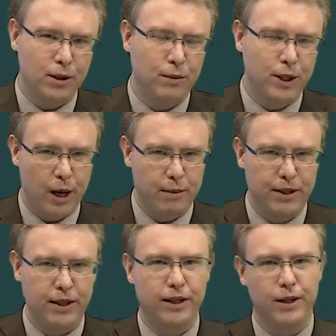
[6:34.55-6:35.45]
some time
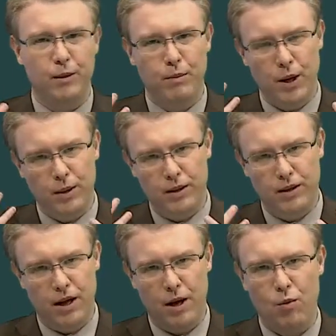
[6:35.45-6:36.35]
thinking about
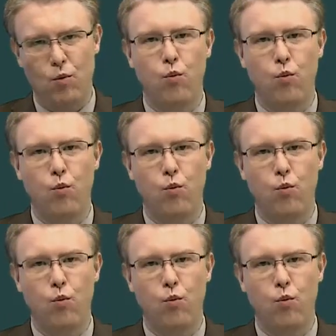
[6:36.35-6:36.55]
uh,